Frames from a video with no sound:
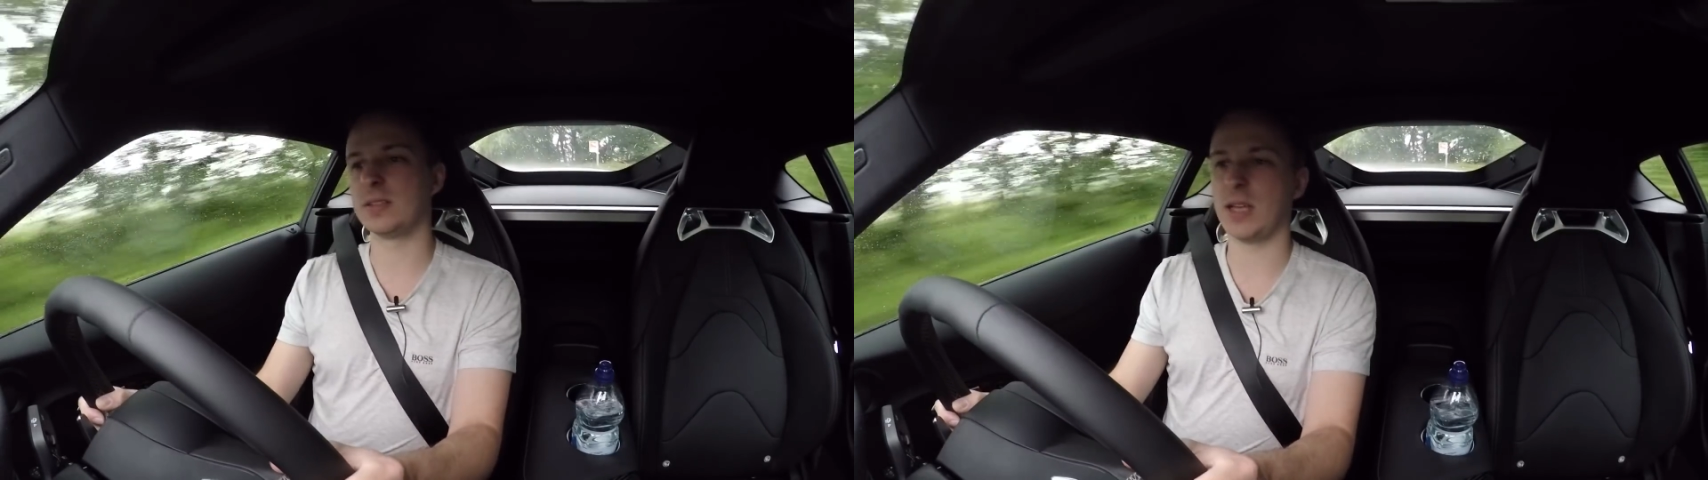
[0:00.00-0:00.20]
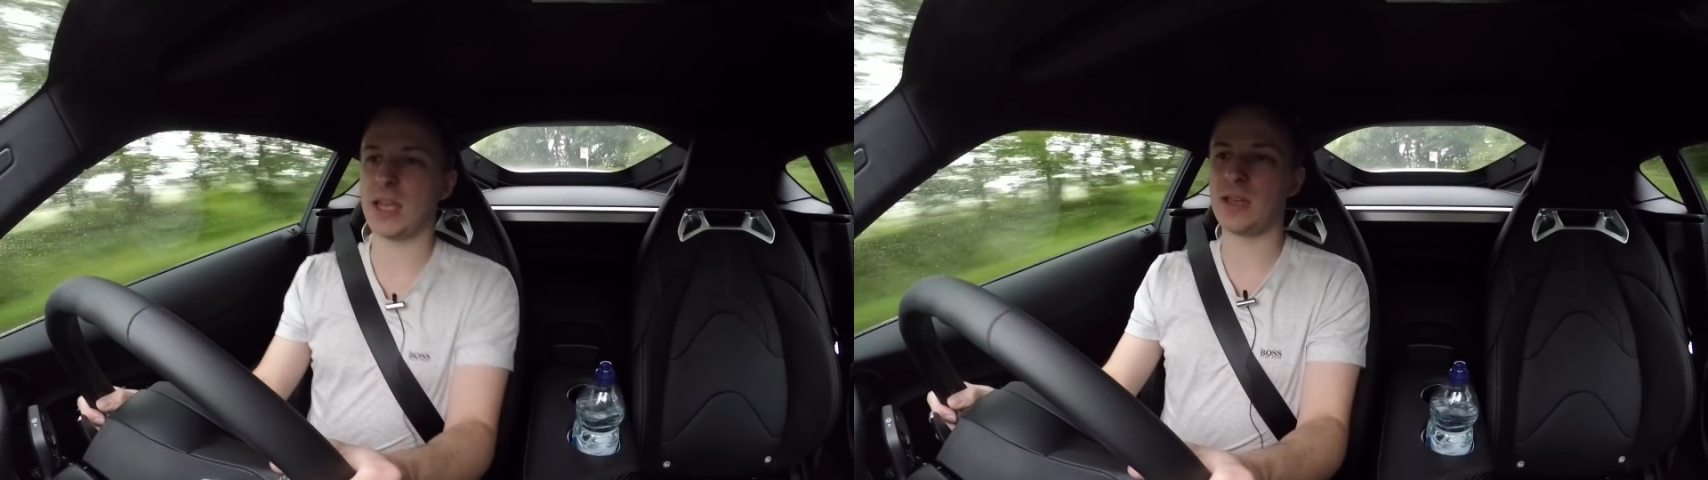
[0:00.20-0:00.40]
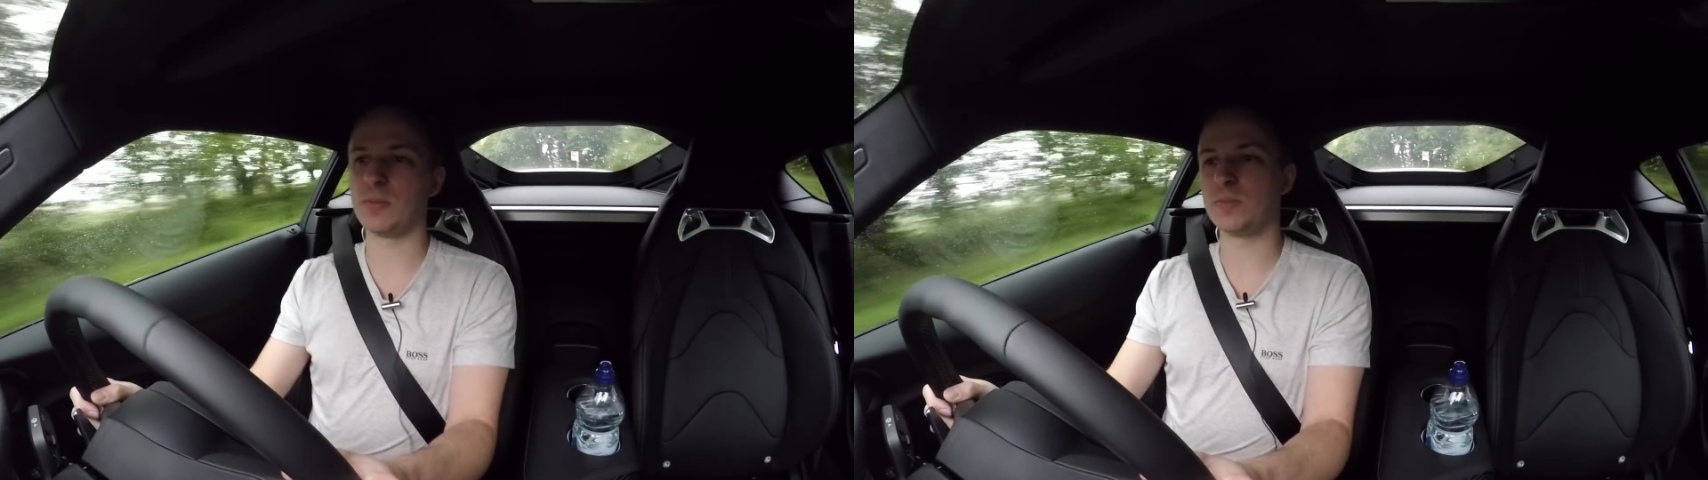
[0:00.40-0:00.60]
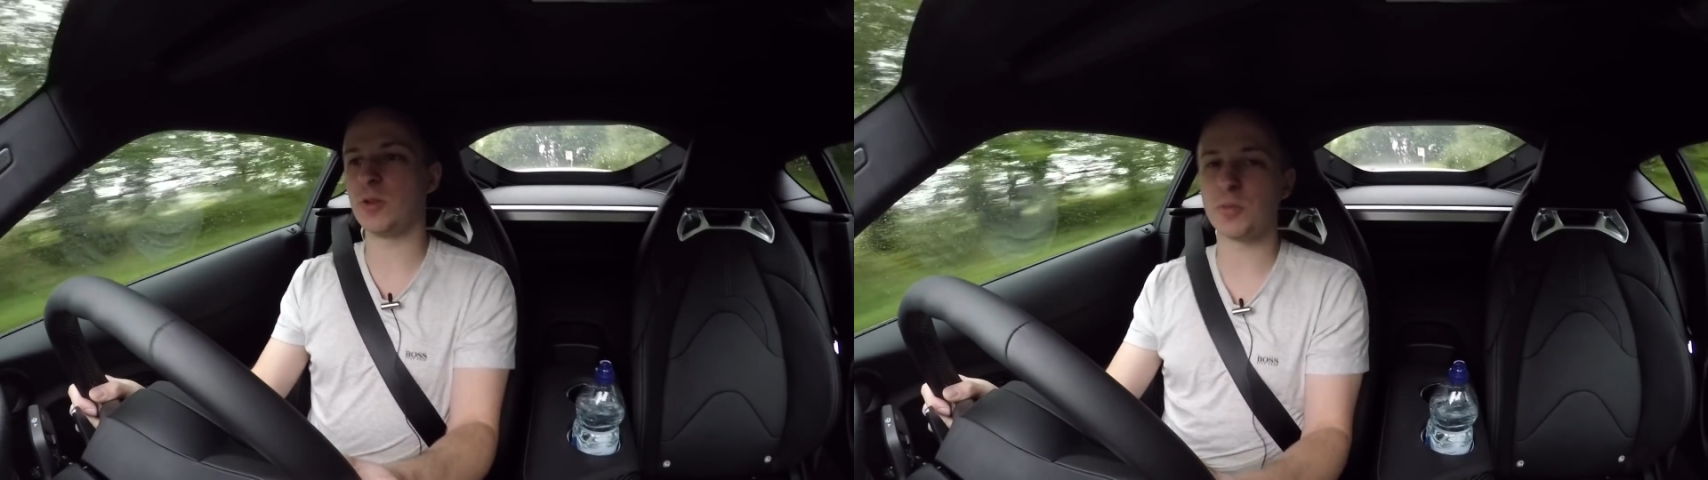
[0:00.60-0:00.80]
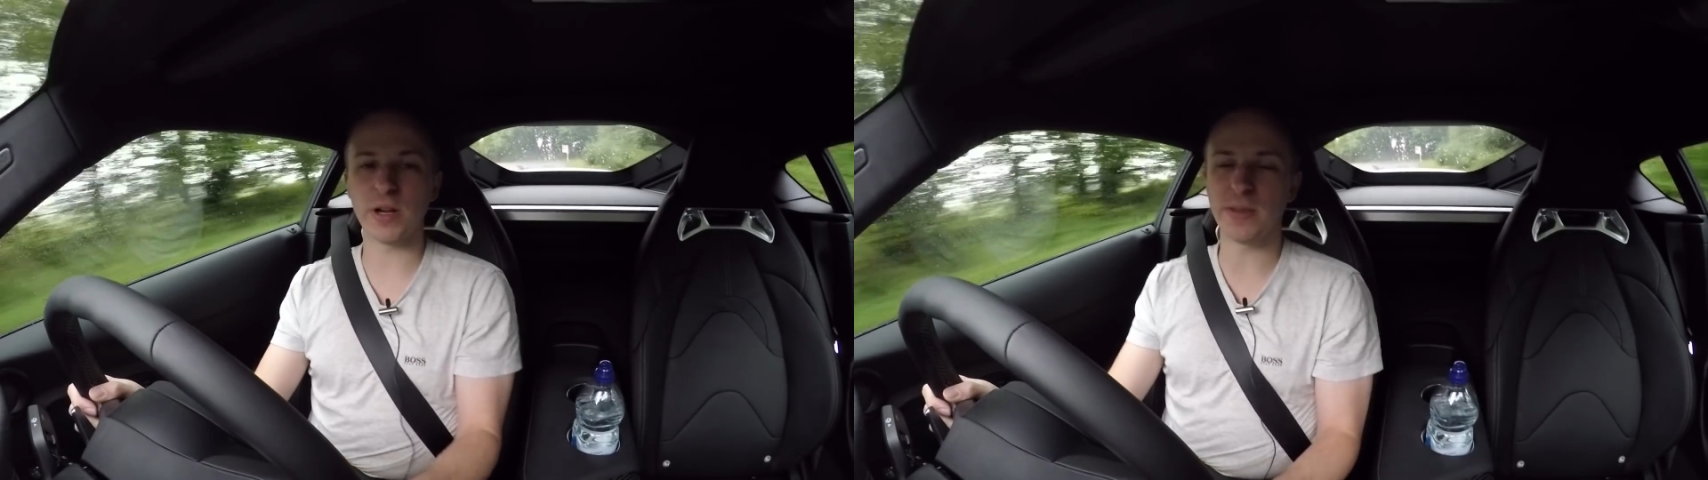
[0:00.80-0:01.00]

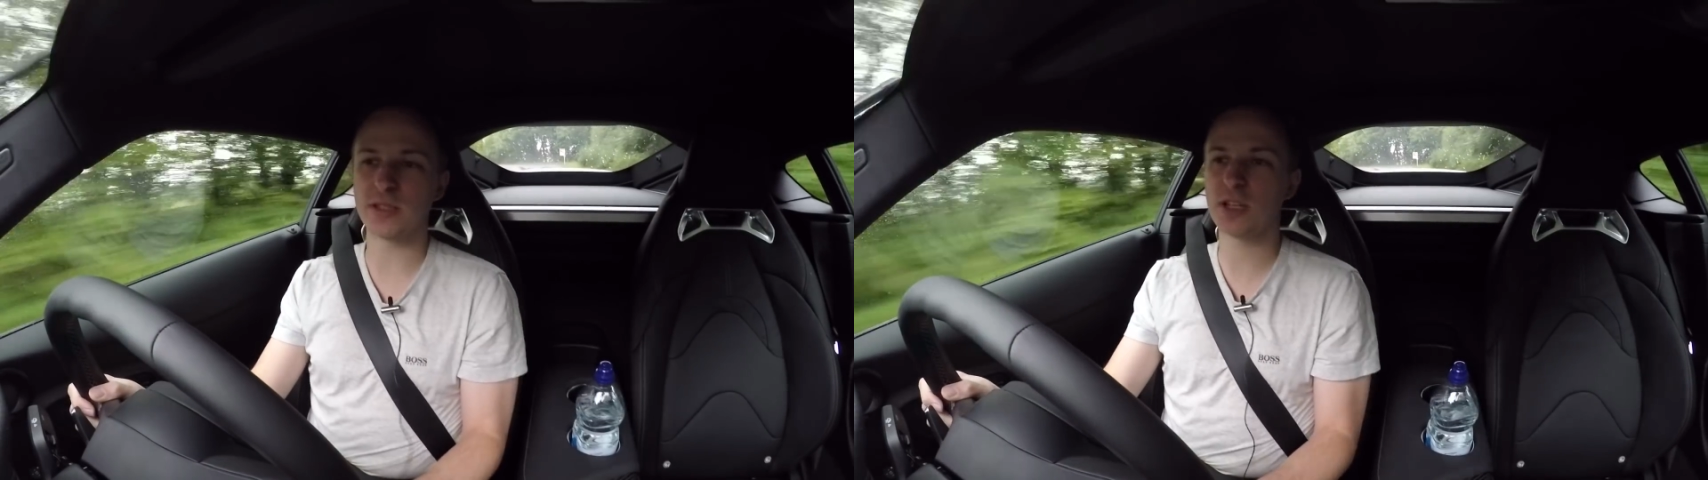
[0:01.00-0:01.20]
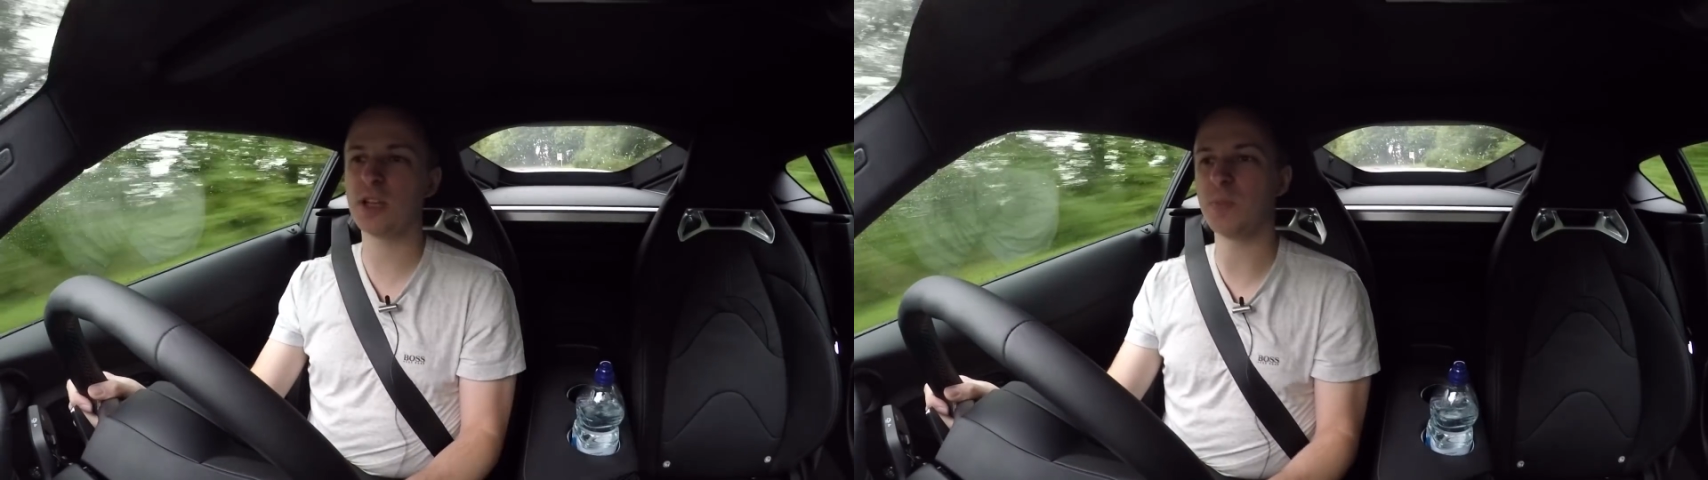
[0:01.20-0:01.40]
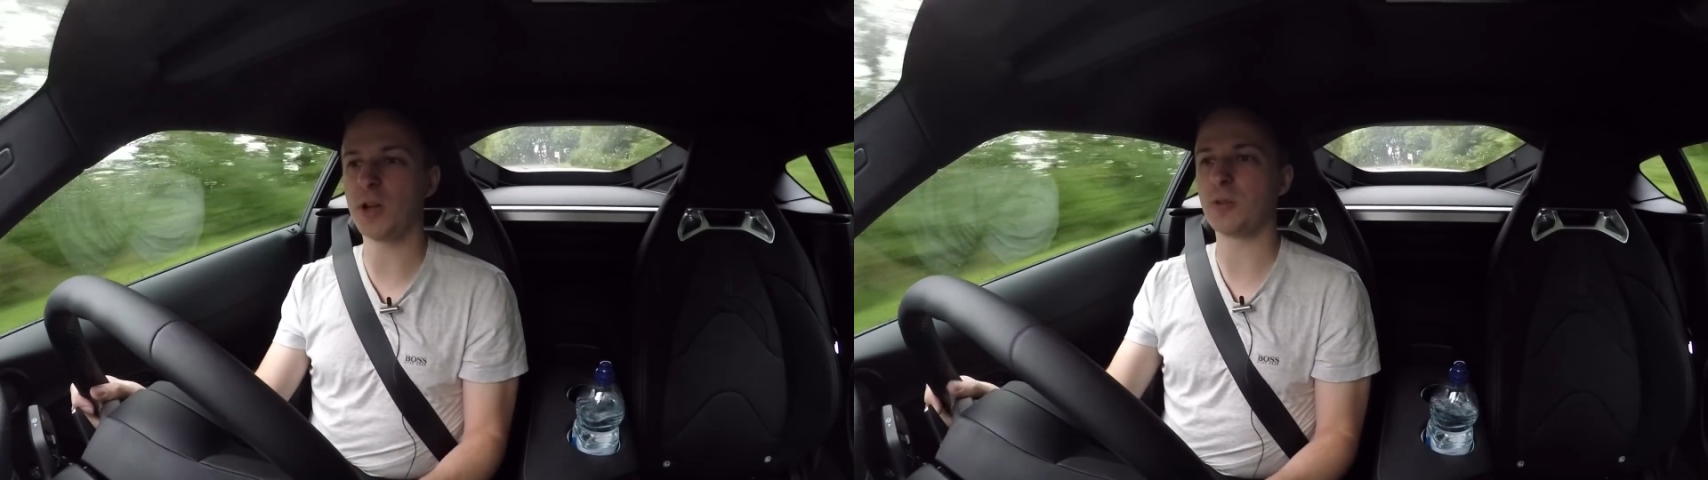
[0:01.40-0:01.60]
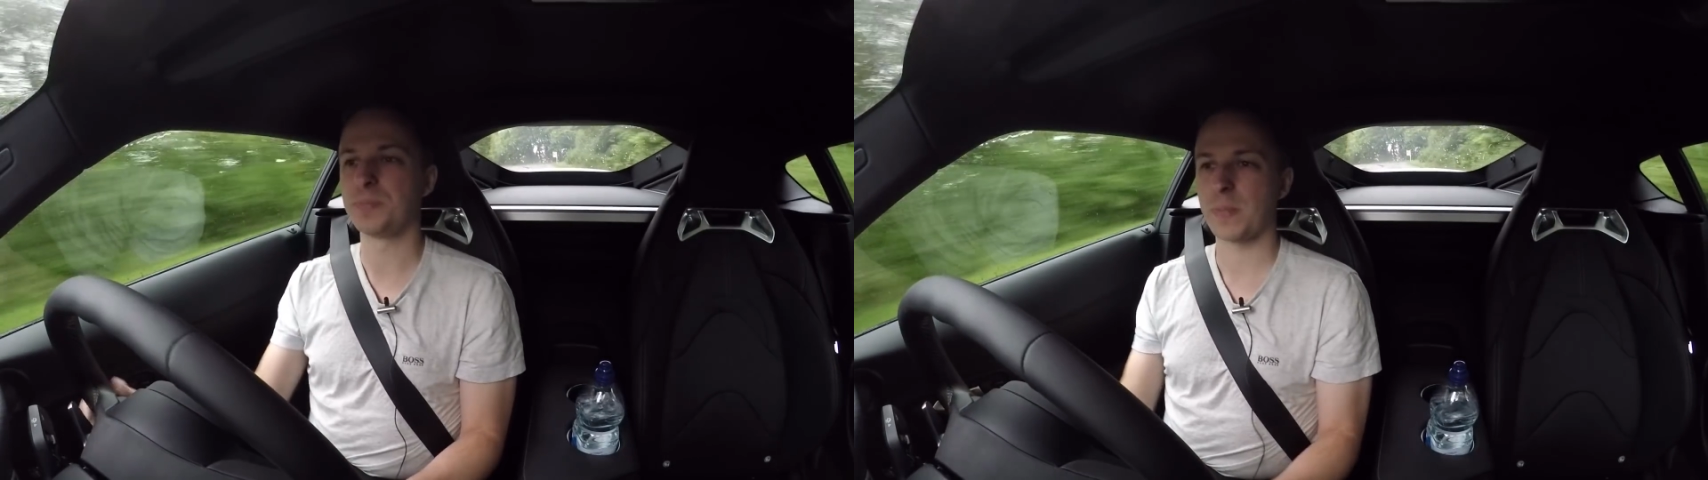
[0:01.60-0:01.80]
upgrading the turbo.